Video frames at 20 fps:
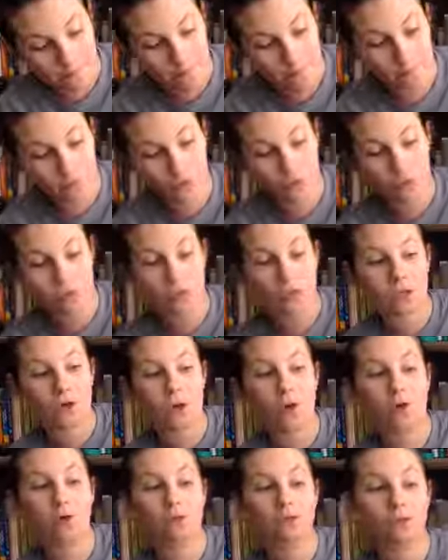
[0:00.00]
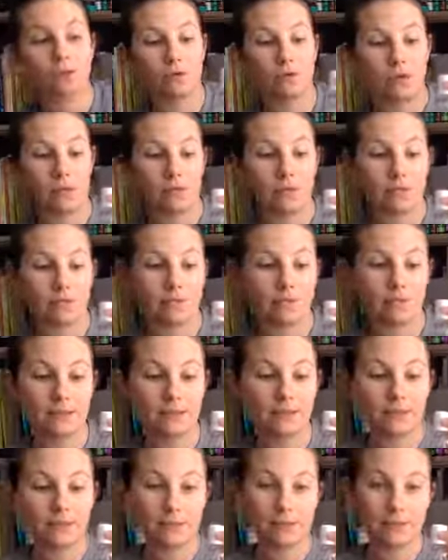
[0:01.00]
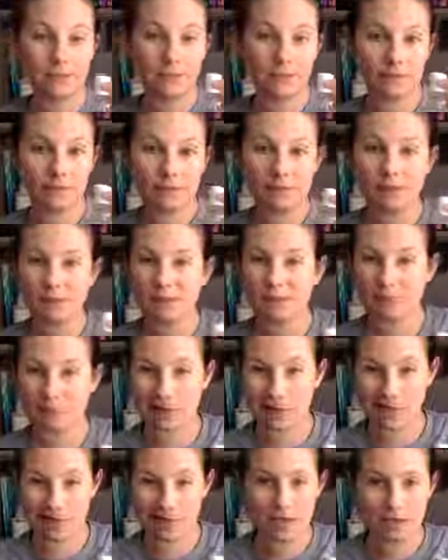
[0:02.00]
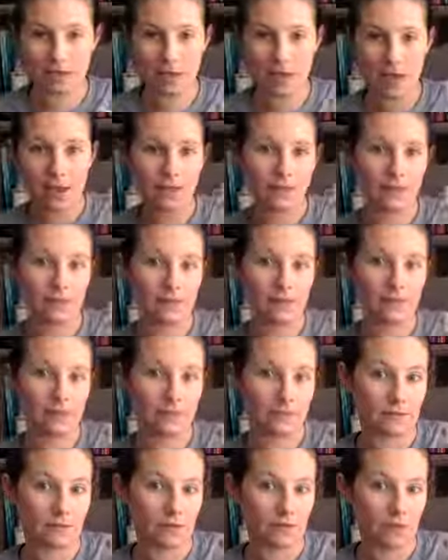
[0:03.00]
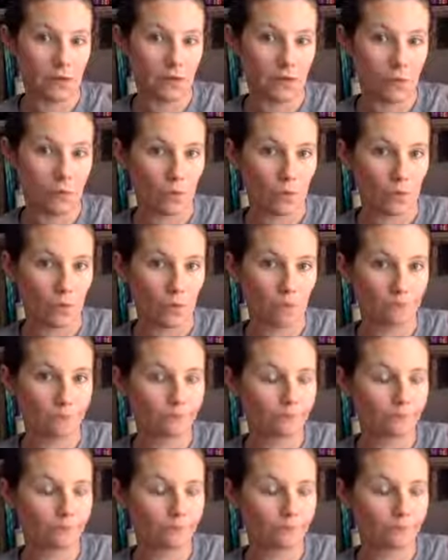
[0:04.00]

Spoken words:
You can also get, this is a blend, and then this is a straight oil.